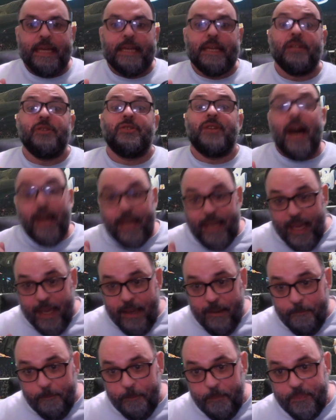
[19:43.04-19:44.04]

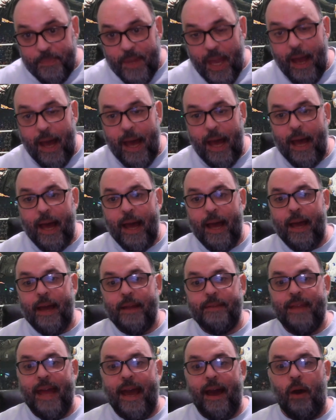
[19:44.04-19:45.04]
Kentucky.
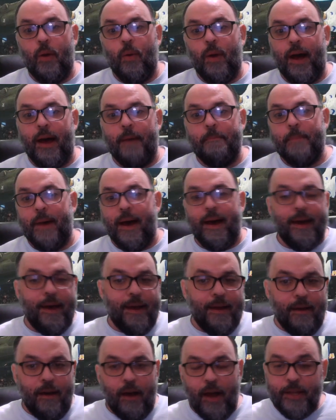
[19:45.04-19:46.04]

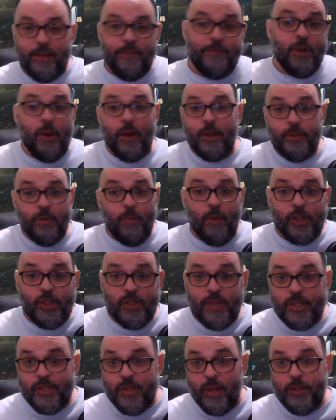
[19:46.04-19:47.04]
Now, if you're
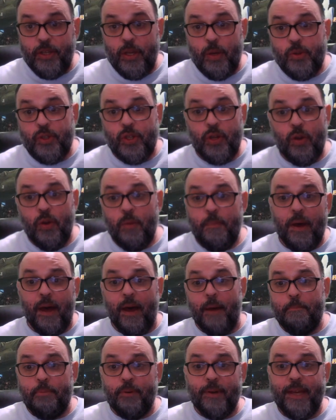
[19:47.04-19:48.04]
watching this on
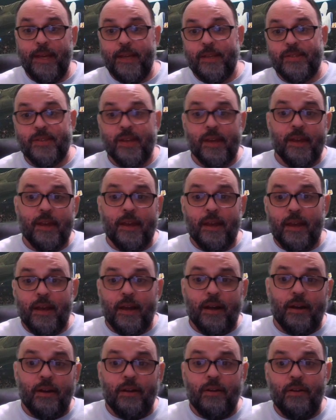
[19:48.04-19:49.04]
YouTube, please
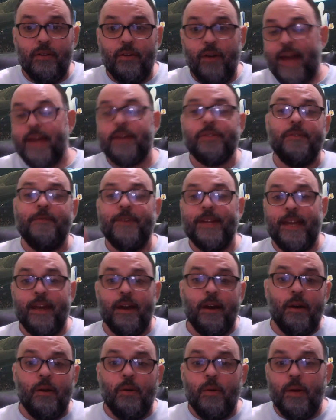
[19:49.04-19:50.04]
like the
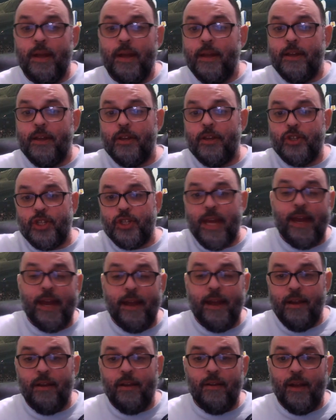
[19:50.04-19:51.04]
video,
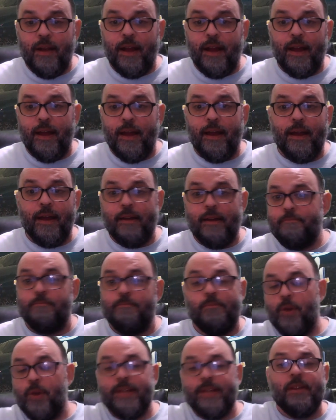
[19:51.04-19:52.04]

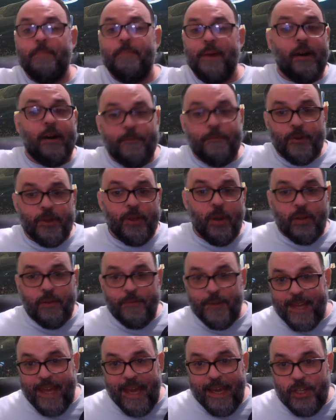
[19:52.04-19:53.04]
ring the bell for
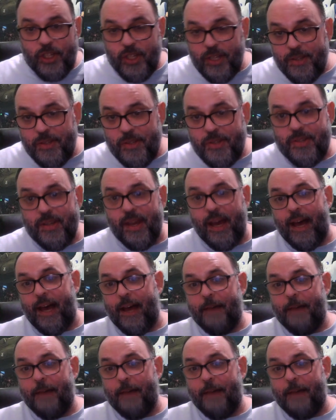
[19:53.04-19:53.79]
notifications.